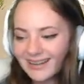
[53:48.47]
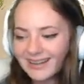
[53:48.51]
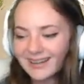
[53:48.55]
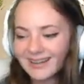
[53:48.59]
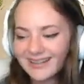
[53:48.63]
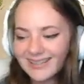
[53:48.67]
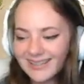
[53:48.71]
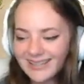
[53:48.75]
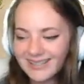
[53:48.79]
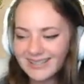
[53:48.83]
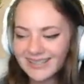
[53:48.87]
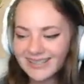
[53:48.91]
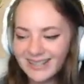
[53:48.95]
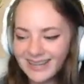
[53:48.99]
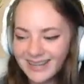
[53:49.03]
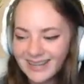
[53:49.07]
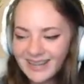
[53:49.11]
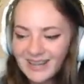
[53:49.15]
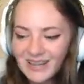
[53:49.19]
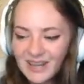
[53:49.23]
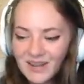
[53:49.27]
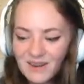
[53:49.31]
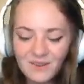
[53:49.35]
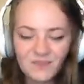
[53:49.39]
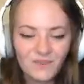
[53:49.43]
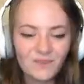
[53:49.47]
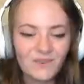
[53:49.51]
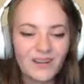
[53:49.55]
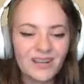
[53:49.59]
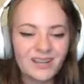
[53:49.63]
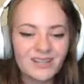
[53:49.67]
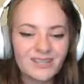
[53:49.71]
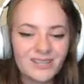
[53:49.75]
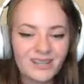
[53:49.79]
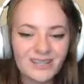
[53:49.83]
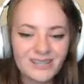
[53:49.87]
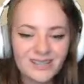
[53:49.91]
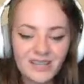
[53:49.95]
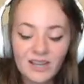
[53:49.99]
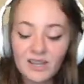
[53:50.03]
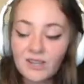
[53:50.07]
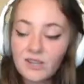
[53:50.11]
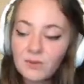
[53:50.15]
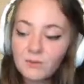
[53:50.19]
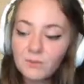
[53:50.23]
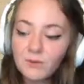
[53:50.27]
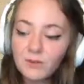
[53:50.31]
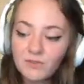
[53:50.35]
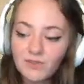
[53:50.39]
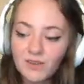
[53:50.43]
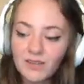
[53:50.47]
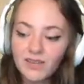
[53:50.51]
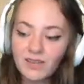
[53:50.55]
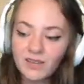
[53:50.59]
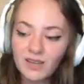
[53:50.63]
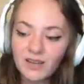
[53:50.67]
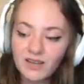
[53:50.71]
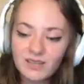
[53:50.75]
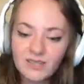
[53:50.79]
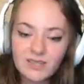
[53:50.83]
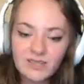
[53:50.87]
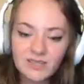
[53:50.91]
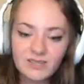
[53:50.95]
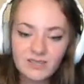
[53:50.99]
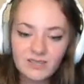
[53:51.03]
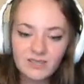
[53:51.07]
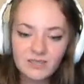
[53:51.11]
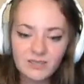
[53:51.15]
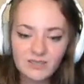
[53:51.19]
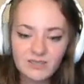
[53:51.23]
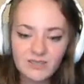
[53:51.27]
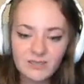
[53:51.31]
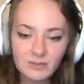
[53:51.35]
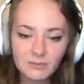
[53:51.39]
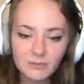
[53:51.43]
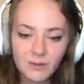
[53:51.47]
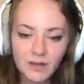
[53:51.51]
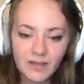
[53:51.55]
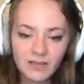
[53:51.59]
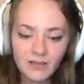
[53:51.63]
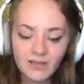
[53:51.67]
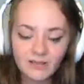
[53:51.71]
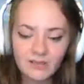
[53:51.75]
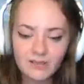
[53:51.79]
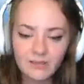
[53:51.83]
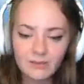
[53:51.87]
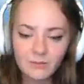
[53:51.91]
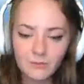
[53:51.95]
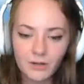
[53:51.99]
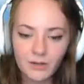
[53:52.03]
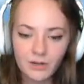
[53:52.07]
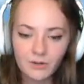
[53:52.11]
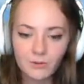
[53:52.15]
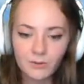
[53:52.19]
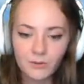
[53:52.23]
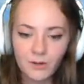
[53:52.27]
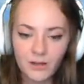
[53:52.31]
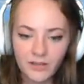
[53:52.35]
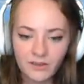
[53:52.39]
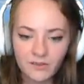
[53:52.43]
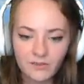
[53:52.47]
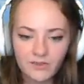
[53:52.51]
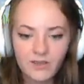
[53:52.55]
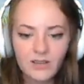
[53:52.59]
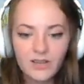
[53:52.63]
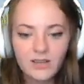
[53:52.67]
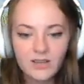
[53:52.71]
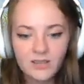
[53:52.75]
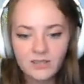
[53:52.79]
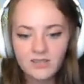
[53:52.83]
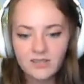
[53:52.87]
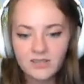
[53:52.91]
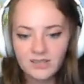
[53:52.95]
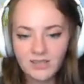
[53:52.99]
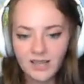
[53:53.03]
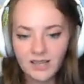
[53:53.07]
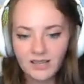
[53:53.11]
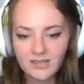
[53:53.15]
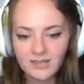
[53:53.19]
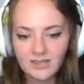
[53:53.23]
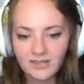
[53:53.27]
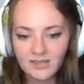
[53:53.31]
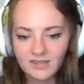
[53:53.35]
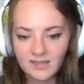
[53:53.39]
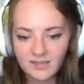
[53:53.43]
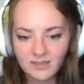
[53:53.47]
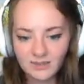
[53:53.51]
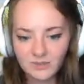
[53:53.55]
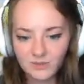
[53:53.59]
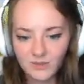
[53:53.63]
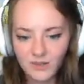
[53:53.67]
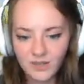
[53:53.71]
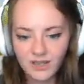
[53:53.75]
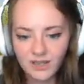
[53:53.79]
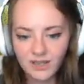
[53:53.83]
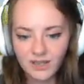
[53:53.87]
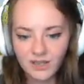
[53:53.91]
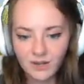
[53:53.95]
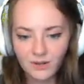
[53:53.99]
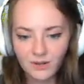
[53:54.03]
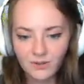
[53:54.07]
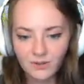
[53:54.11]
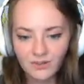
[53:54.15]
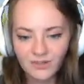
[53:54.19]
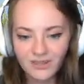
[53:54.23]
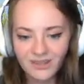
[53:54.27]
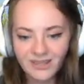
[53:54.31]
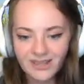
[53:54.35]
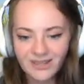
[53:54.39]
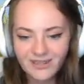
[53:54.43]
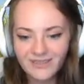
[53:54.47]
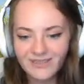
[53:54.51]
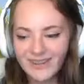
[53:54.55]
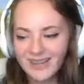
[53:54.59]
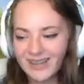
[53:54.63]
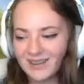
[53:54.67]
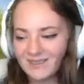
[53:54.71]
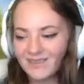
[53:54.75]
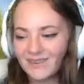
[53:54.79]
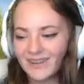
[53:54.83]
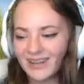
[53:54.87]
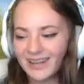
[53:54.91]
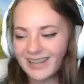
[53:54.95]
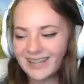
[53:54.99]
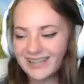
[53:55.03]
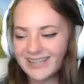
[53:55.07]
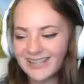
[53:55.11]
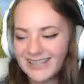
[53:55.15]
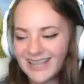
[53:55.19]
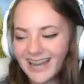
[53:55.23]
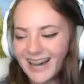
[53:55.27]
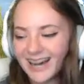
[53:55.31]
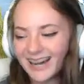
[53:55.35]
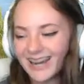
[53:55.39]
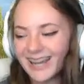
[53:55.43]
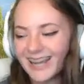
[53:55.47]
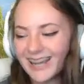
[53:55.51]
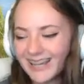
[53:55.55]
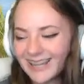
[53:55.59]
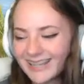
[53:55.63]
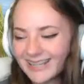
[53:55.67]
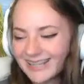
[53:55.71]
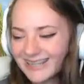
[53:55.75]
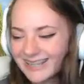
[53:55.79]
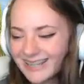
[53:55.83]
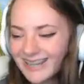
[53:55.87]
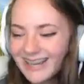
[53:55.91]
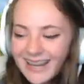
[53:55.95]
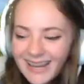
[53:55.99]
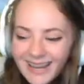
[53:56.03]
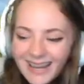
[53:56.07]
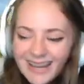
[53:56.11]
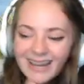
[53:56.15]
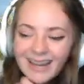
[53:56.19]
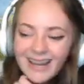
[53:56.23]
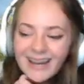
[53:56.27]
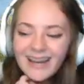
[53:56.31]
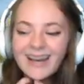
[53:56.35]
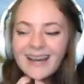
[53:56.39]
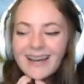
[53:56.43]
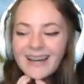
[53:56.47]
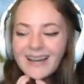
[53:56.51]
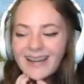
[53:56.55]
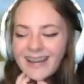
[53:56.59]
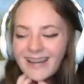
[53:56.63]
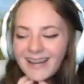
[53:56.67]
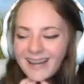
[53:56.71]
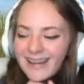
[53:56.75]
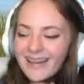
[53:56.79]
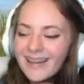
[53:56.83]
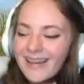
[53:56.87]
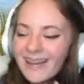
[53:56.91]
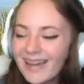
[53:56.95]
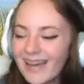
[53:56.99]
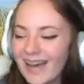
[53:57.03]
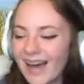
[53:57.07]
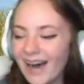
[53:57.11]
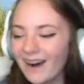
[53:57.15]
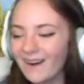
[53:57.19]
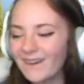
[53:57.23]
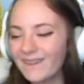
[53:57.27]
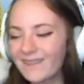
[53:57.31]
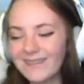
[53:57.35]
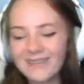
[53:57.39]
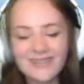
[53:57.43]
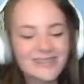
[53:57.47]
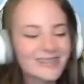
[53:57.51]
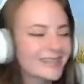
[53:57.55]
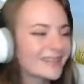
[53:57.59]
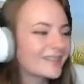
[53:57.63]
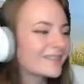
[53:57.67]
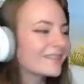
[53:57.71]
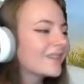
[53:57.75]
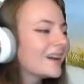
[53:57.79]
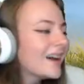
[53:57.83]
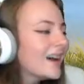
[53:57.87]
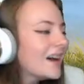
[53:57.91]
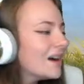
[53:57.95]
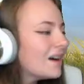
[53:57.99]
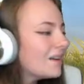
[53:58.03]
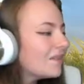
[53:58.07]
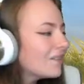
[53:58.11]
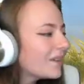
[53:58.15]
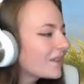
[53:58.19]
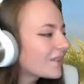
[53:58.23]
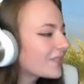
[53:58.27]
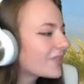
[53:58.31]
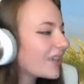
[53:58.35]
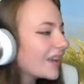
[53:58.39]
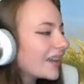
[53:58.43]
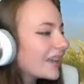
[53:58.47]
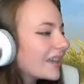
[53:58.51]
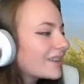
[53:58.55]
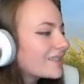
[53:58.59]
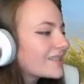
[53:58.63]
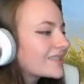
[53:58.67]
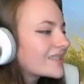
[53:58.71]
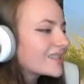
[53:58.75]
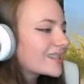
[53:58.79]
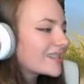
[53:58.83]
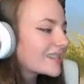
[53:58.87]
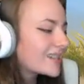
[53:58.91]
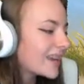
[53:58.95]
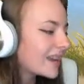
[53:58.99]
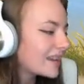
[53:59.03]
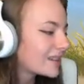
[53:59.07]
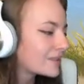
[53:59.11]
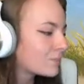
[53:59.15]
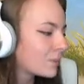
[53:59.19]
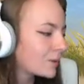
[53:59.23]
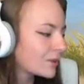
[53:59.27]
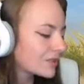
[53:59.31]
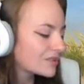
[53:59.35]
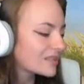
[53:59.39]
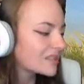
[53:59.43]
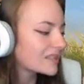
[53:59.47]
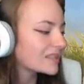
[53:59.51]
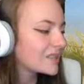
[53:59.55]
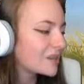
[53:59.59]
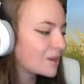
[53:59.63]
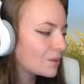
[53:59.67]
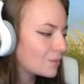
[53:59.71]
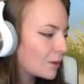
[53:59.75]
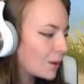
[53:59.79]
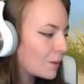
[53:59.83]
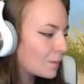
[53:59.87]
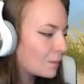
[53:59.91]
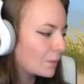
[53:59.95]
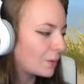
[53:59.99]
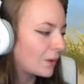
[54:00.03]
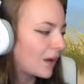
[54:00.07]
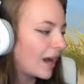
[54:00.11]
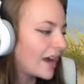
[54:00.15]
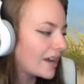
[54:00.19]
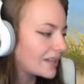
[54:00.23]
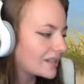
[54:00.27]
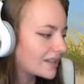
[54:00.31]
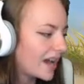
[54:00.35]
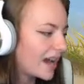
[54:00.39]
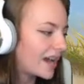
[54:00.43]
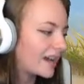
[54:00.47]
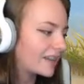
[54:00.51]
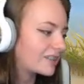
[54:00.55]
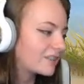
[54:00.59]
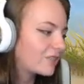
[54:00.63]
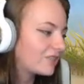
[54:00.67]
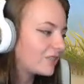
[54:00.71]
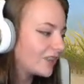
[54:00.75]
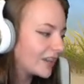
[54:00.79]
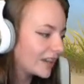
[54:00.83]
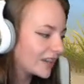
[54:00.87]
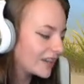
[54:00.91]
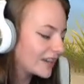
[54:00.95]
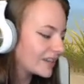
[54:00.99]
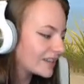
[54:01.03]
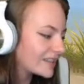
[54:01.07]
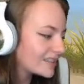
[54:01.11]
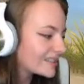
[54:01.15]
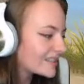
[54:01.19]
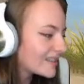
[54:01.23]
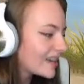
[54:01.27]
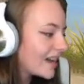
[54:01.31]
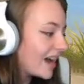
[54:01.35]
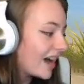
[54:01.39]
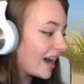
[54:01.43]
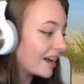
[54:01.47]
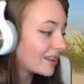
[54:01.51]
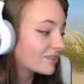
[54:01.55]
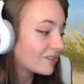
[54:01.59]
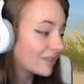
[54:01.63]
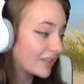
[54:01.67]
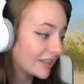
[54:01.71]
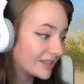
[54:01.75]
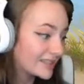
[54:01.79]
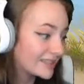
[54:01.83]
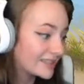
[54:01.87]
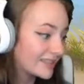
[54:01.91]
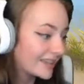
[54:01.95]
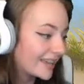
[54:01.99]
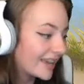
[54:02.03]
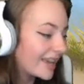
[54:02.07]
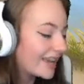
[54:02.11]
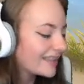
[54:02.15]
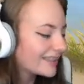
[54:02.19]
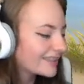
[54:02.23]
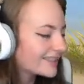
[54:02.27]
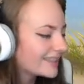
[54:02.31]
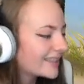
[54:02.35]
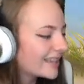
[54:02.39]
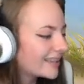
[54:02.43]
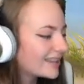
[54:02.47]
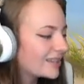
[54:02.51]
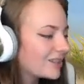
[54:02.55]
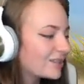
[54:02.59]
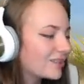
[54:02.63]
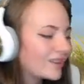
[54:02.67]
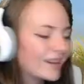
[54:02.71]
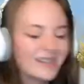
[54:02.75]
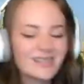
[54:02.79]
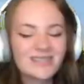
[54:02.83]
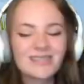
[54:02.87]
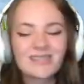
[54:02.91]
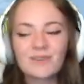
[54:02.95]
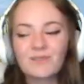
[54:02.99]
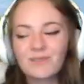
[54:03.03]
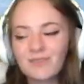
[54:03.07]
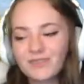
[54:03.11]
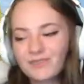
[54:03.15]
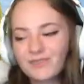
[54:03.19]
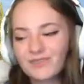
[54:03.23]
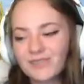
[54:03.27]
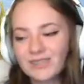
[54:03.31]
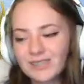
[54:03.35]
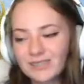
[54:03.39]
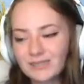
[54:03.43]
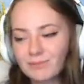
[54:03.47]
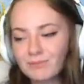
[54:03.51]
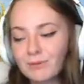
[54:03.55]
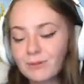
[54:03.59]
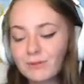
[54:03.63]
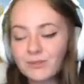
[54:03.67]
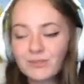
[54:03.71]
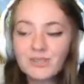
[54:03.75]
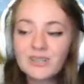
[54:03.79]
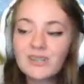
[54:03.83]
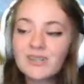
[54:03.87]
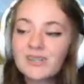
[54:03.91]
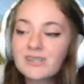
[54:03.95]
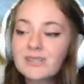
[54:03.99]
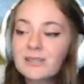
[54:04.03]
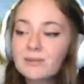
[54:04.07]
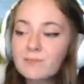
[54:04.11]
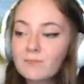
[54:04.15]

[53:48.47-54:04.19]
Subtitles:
Just readjust. Are you moving us to the microwave to test that we can play inside? Awesome. Well, thank you to today's sponsors who were Brad and Flickers. And Flickers again, thank you guys so much for the support just to